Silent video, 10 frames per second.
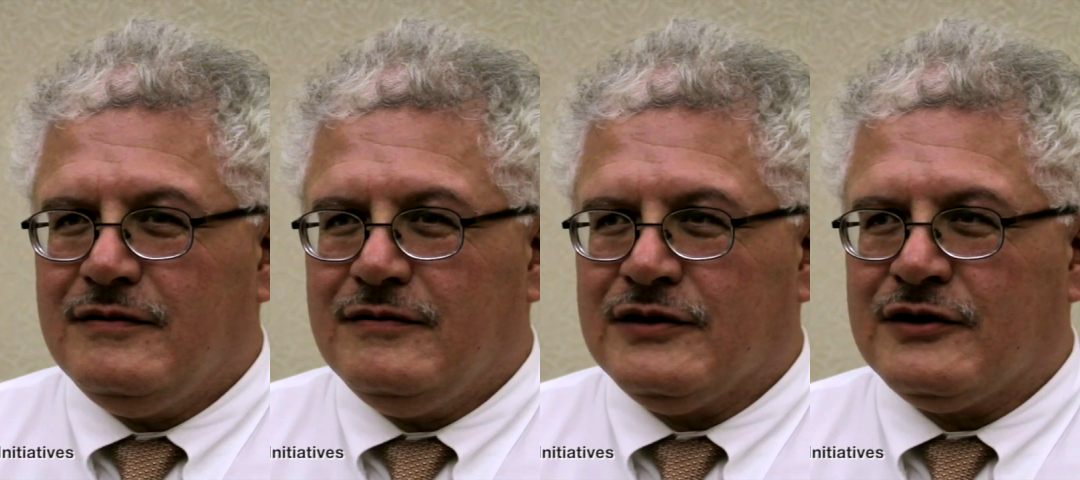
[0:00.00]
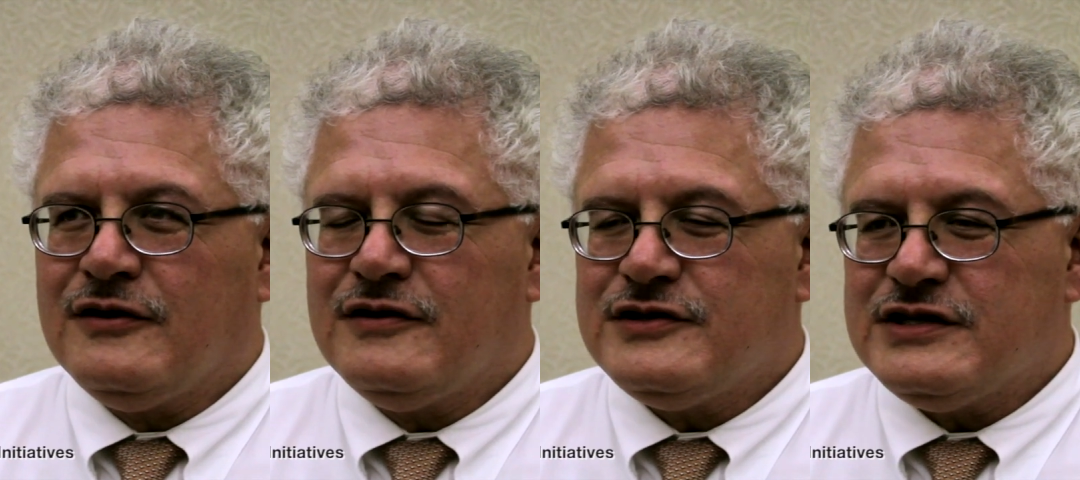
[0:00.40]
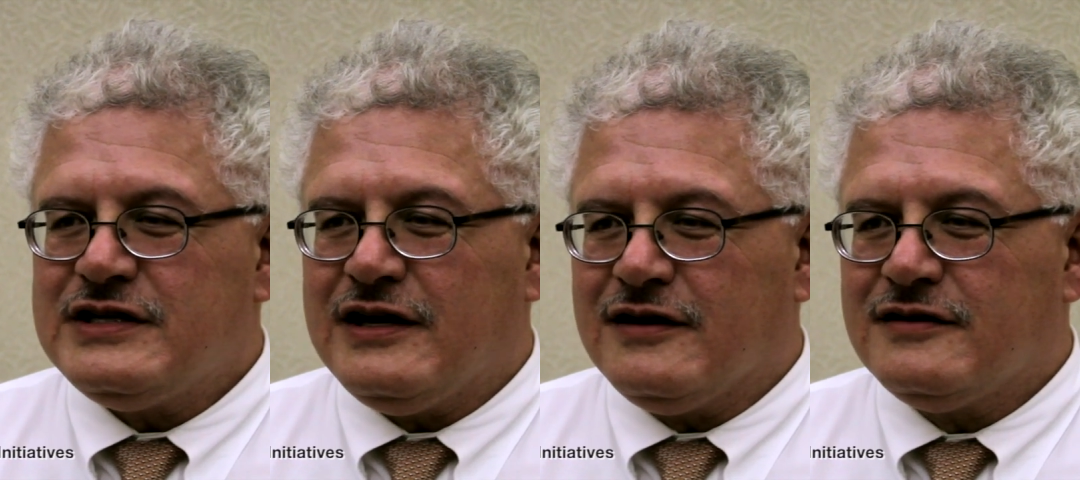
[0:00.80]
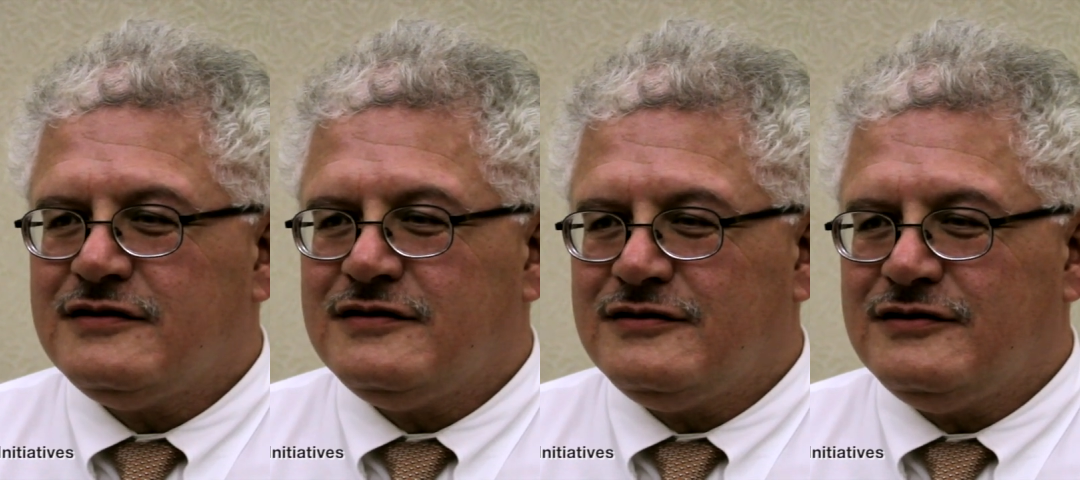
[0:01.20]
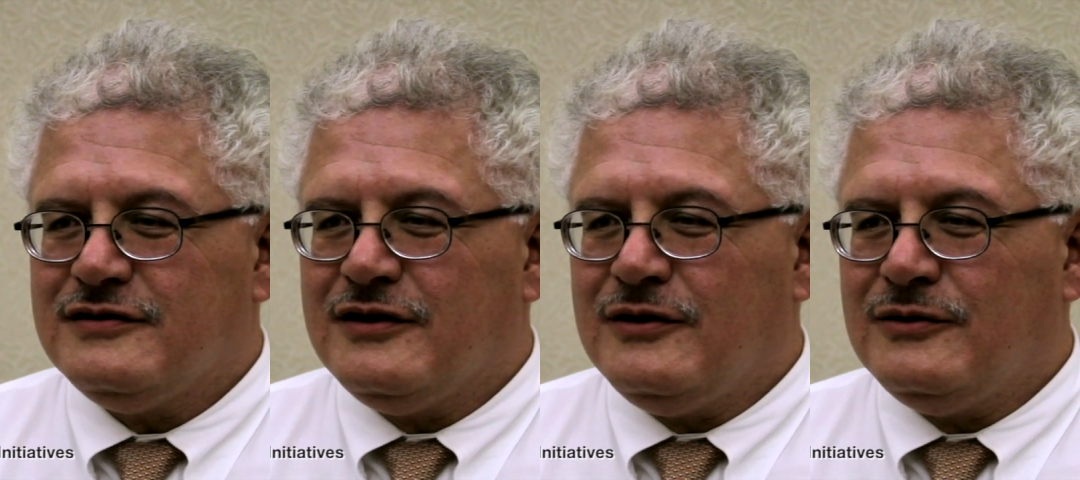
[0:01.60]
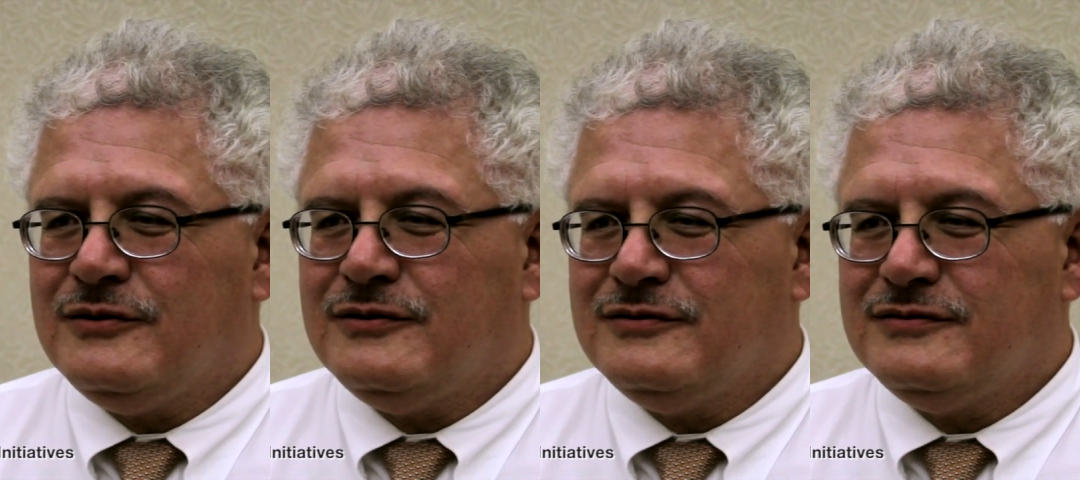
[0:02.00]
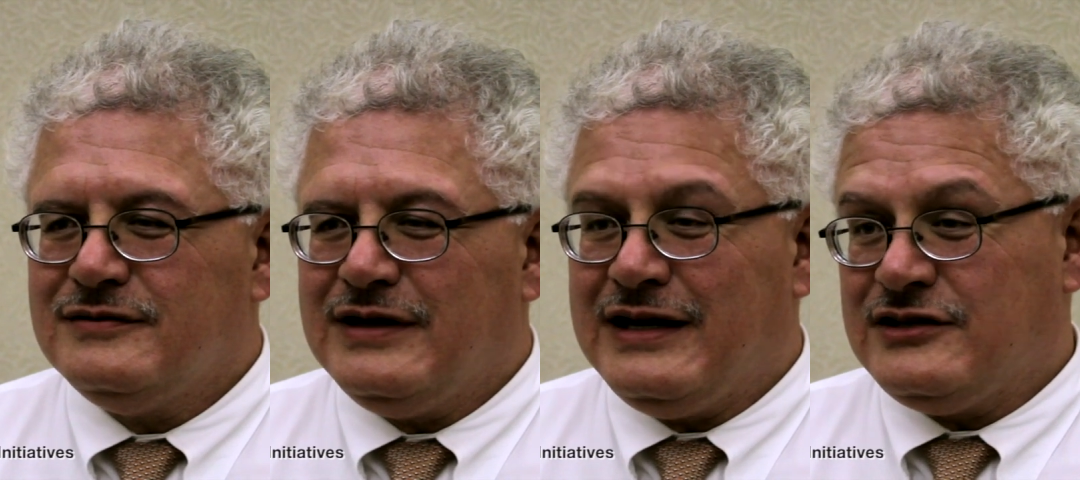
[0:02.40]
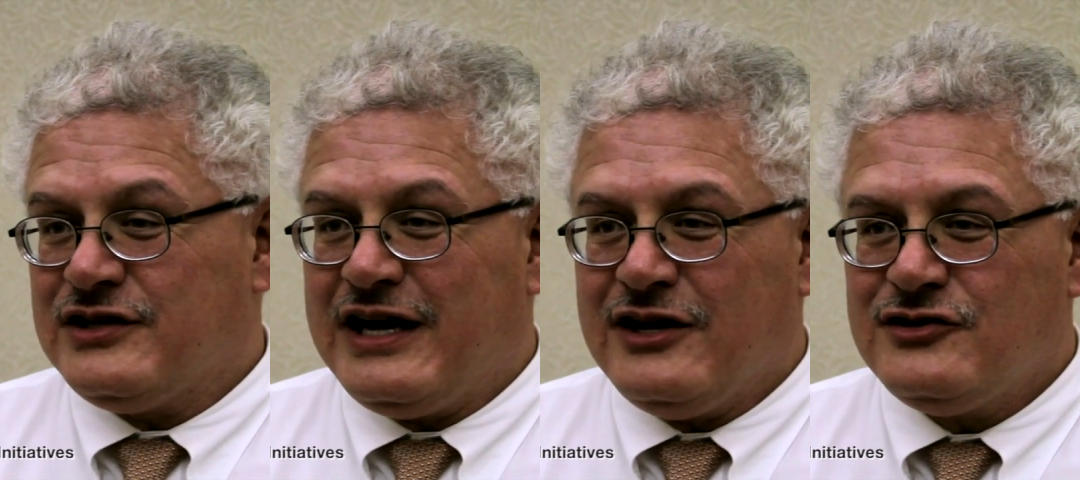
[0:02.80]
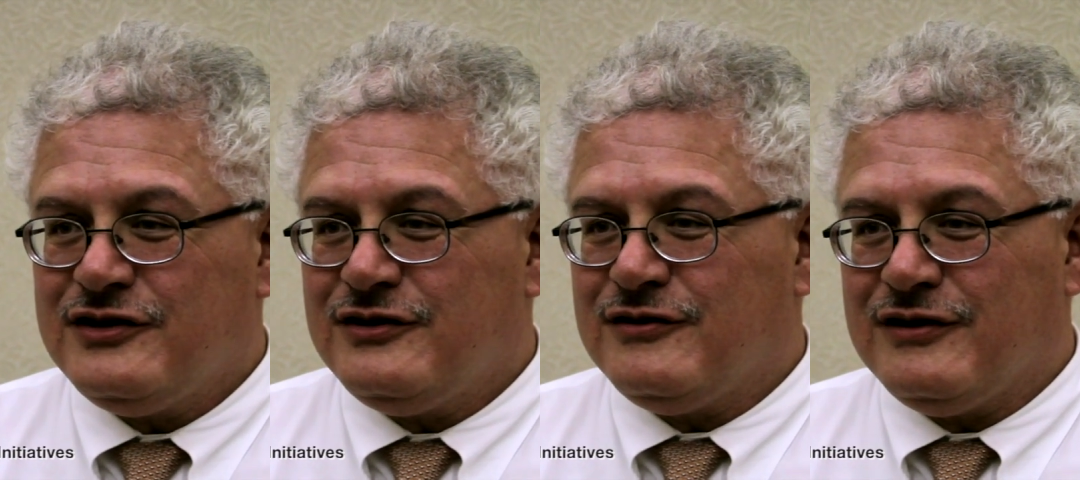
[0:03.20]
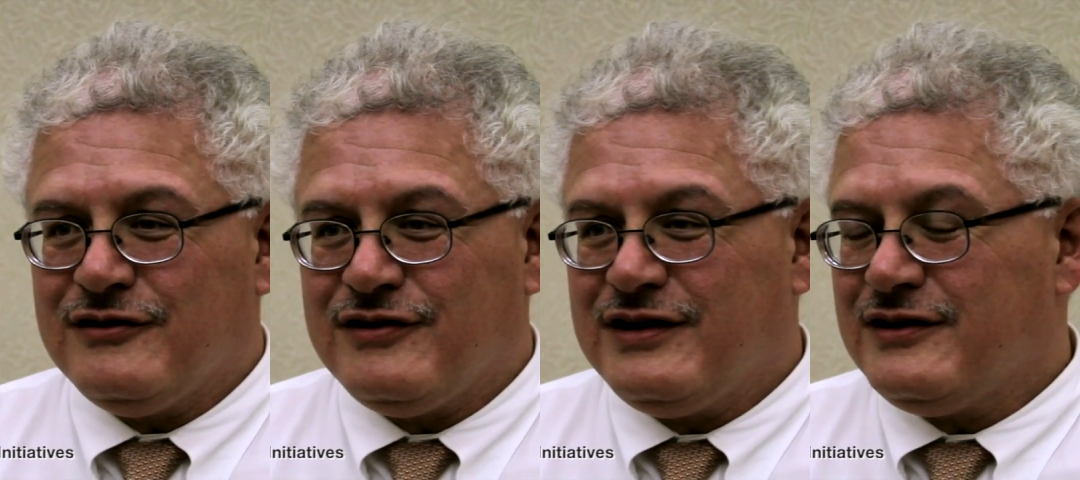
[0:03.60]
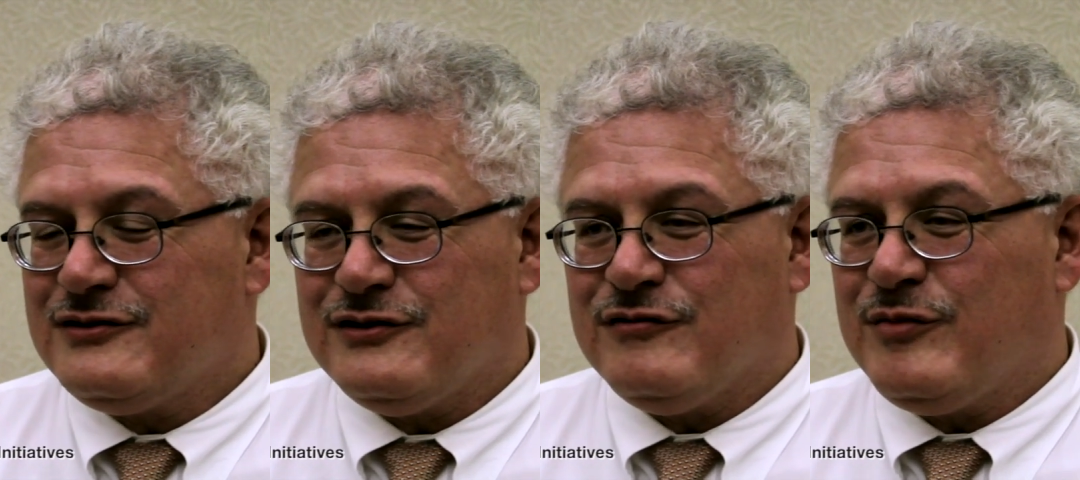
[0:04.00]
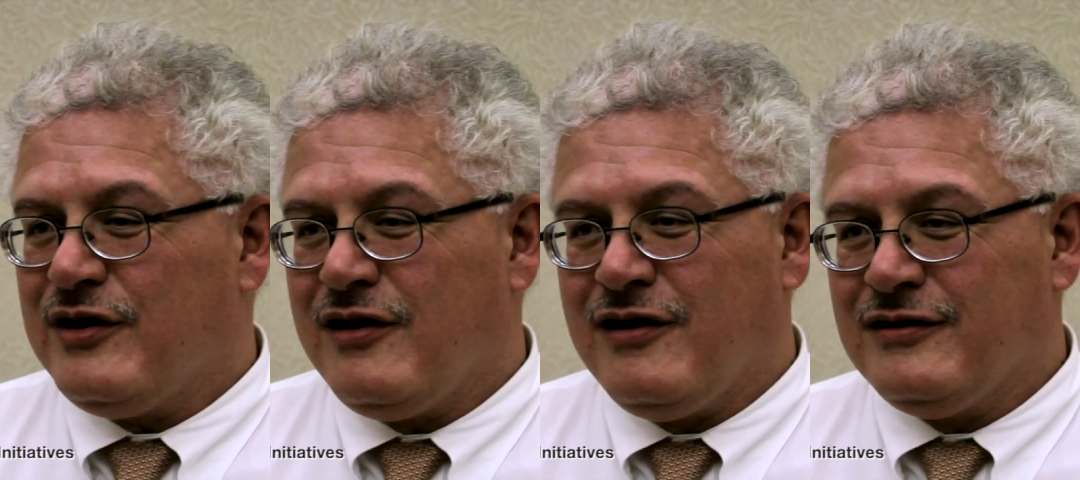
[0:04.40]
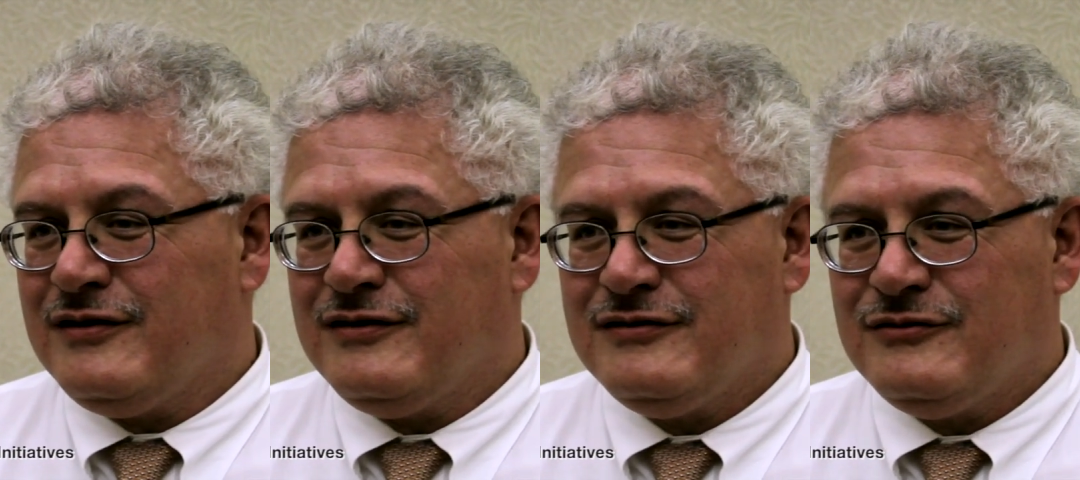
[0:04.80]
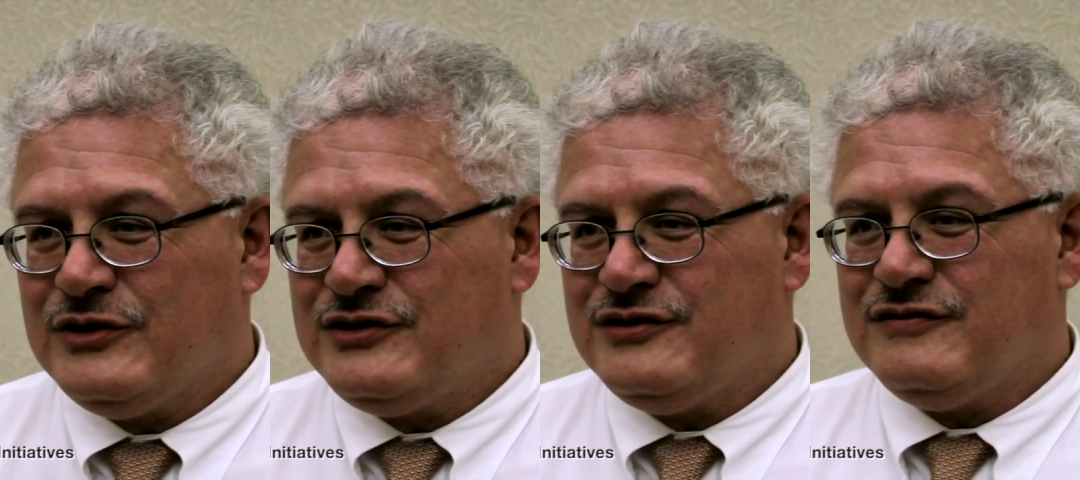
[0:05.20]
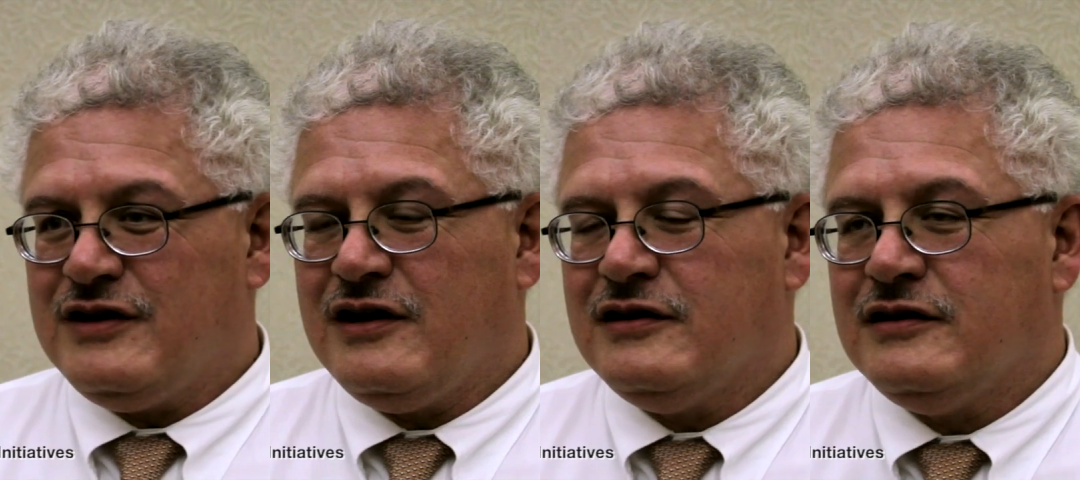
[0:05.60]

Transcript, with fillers: the courage it takes to go in education or other things sort of beyond what you've done.